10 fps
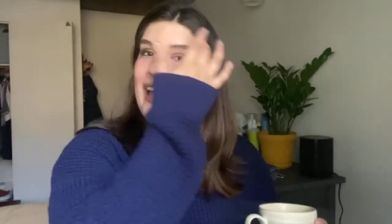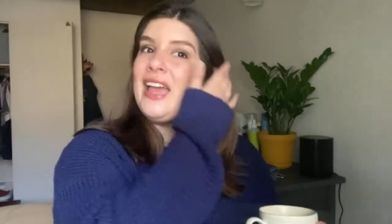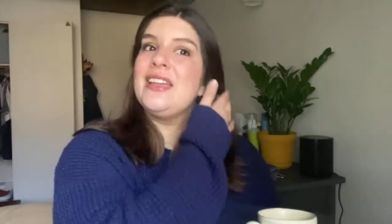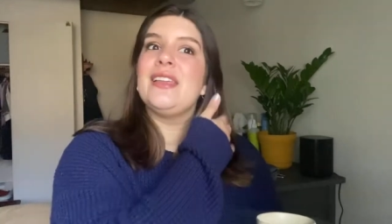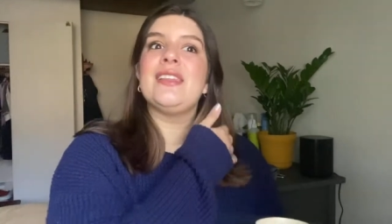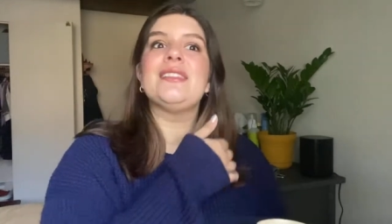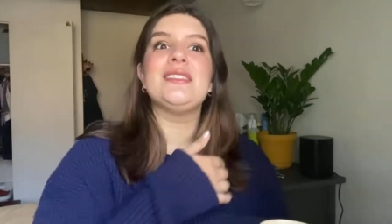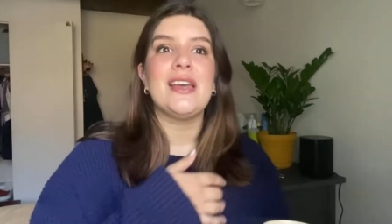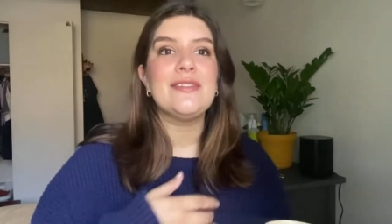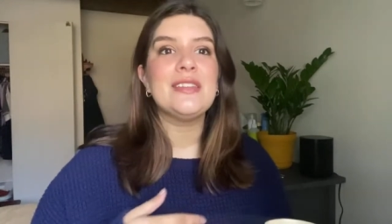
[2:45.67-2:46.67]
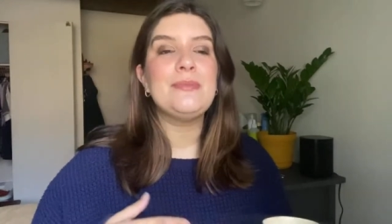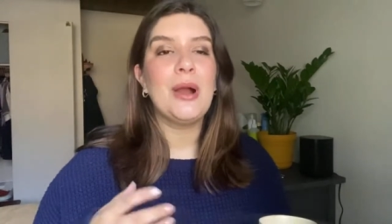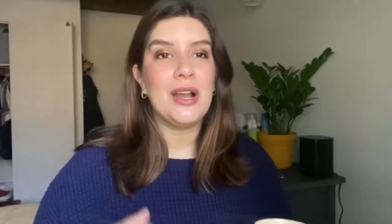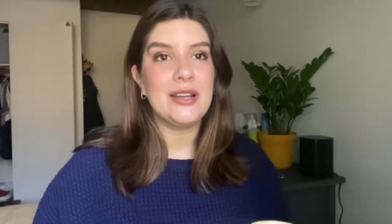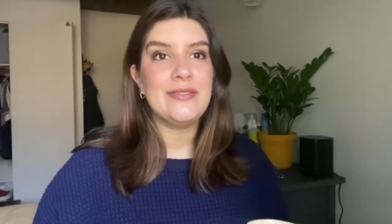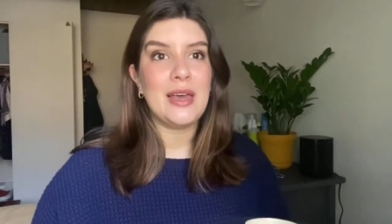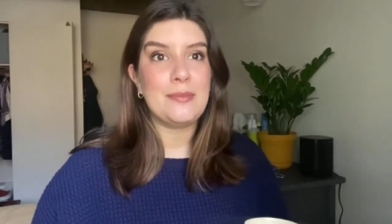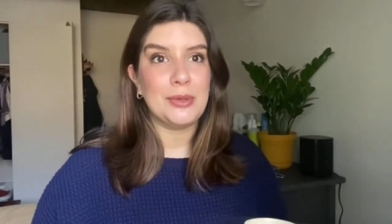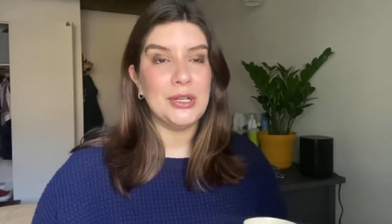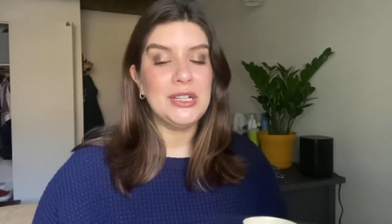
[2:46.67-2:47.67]
And definitely part of
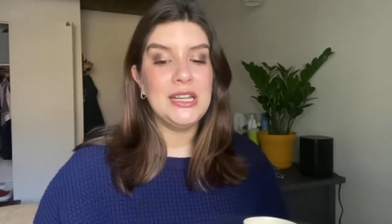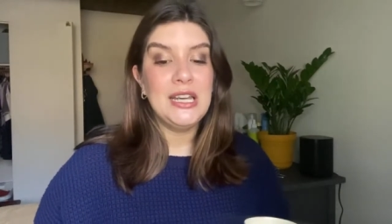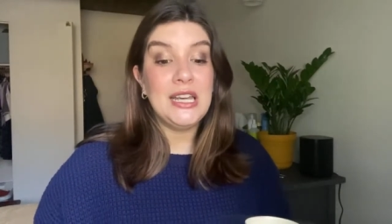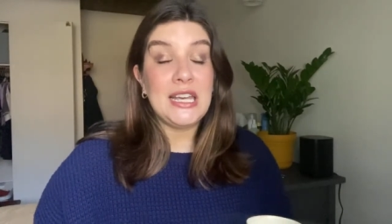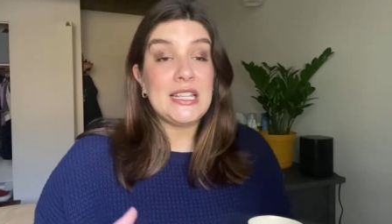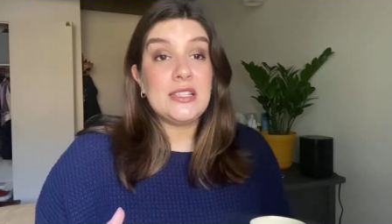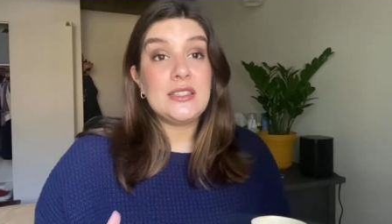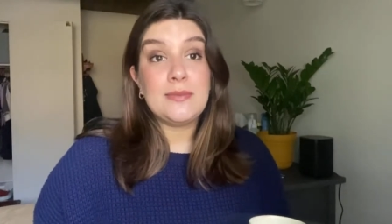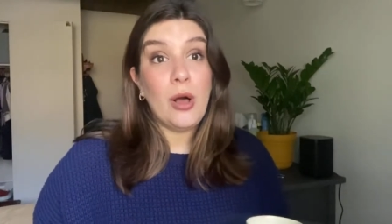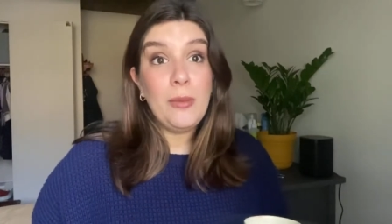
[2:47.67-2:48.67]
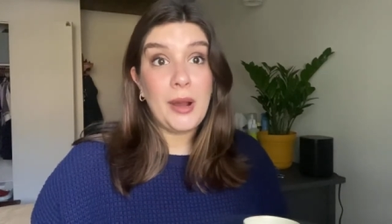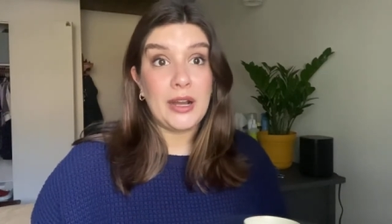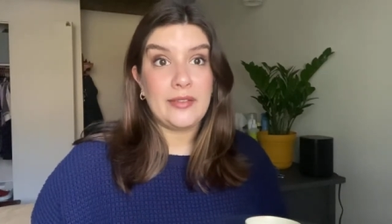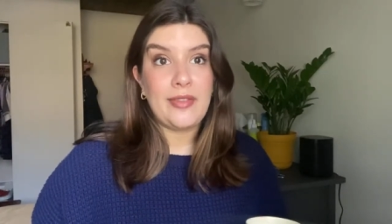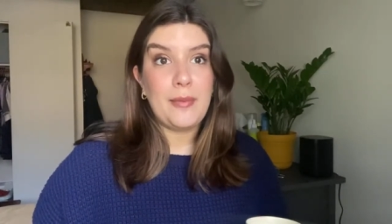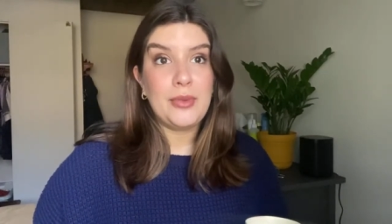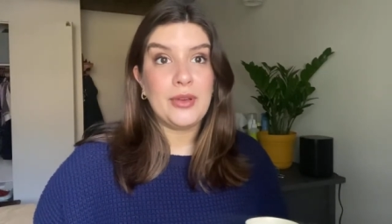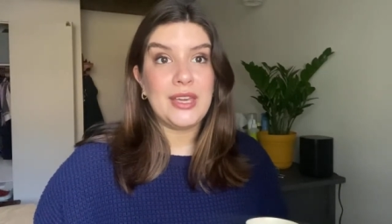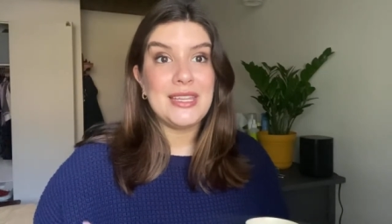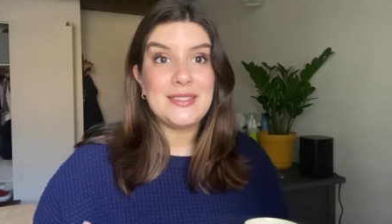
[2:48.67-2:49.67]
that book, it's a small part of that
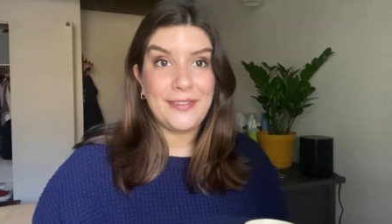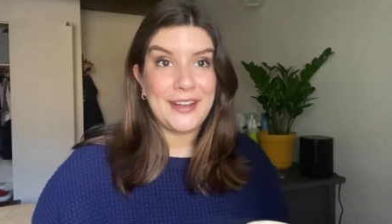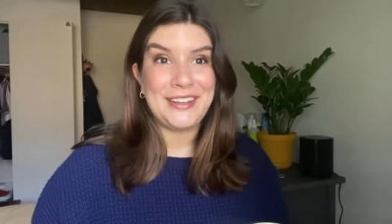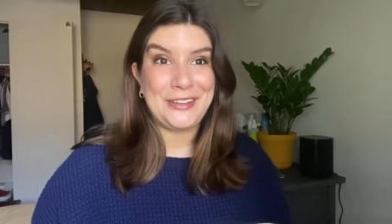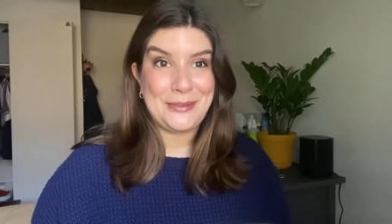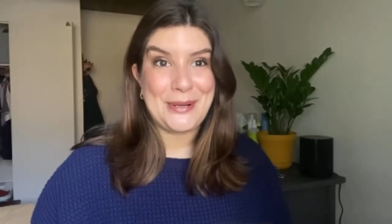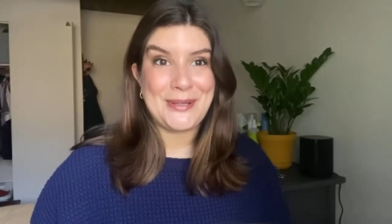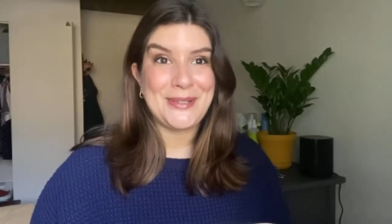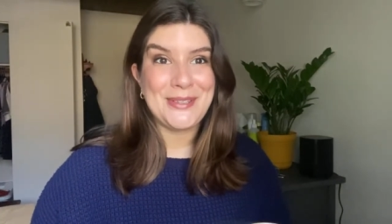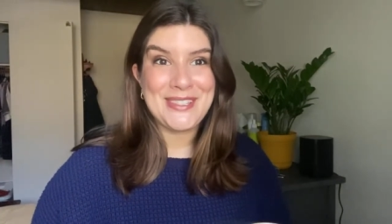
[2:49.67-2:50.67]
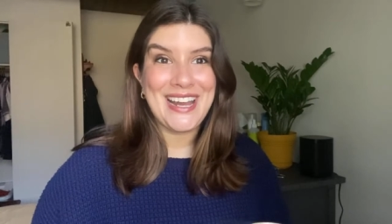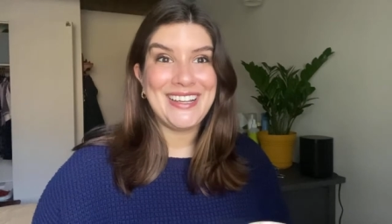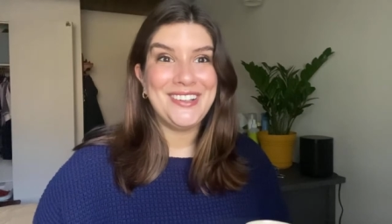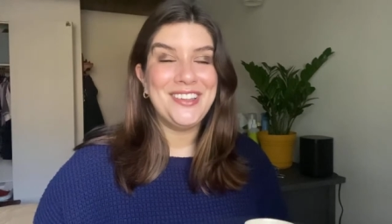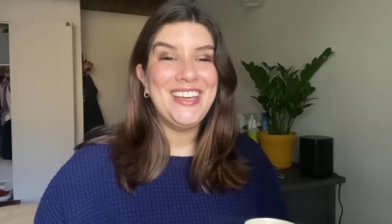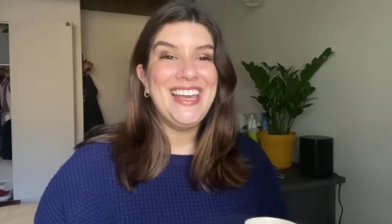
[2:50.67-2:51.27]
book, is finding your personal style.